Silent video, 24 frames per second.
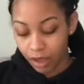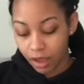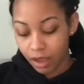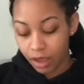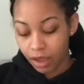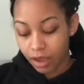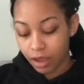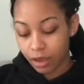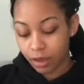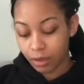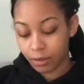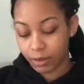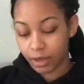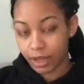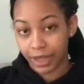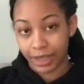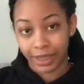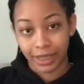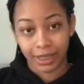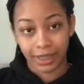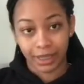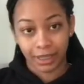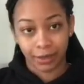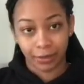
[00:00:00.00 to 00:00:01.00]
Okay,
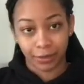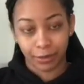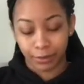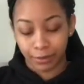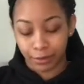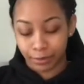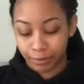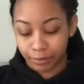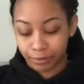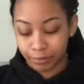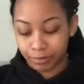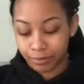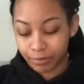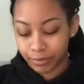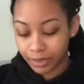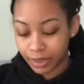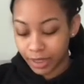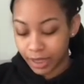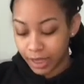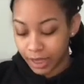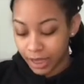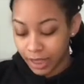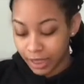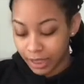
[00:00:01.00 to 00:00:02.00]
so
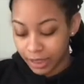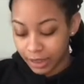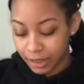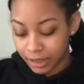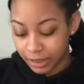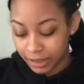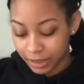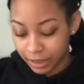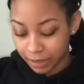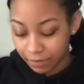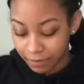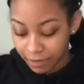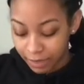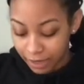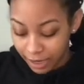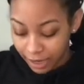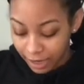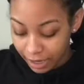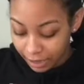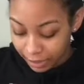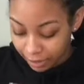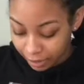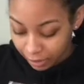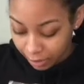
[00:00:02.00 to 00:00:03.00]
the stuff that
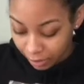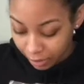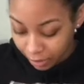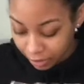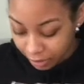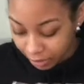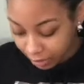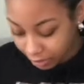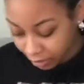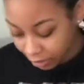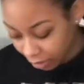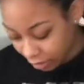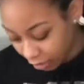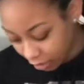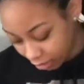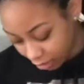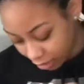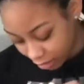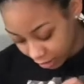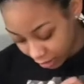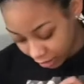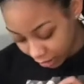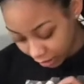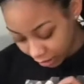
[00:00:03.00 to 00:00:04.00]
y'all
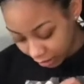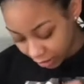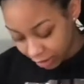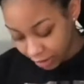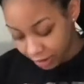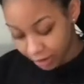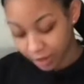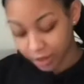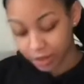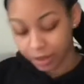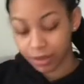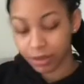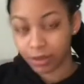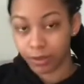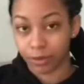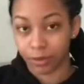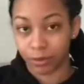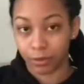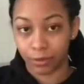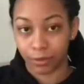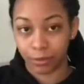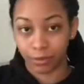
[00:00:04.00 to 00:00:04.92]
look, hold on.